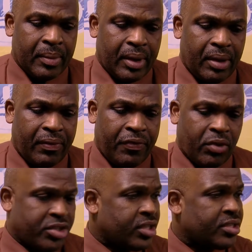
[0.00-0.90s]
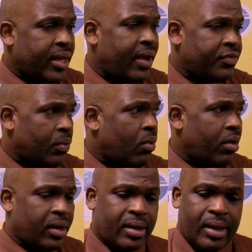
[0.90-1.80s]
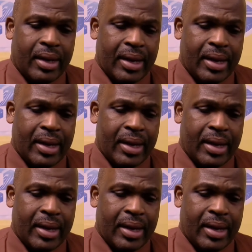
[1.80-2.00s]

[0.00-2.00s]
you know, forced us to have to work uh,